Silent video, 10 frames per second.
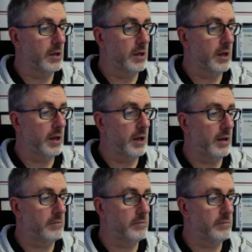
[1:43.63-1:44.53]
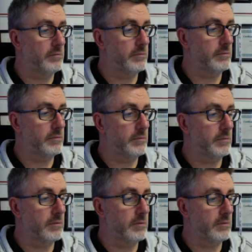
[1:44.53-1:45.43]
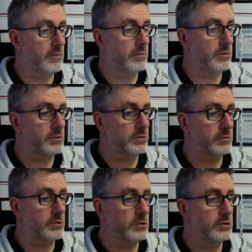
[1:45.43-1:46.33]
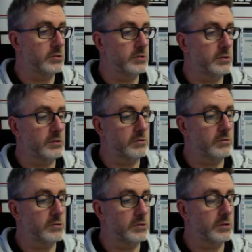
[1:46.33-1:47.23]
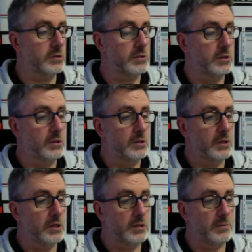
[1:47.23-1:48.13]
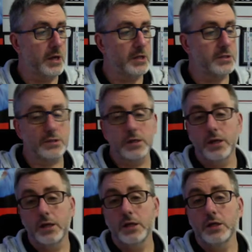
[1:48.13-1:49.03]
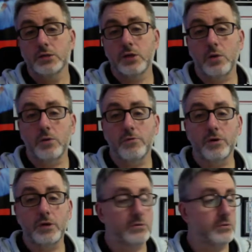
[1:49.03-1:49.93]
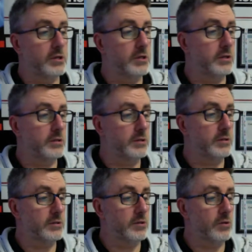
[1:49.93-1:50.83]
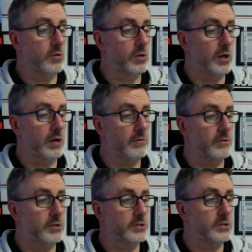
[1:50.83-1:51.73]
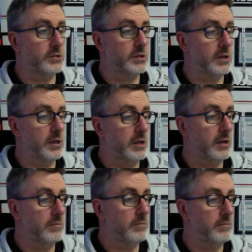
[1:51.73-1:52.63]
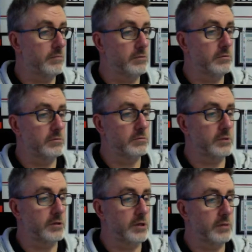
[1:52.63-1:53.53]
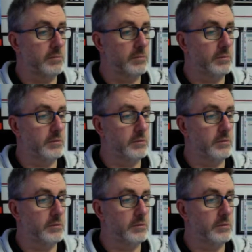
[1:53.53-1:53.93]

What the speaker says: One person reached, that's interesting. Get the maths. So I won't fall down the hole of this. There I am.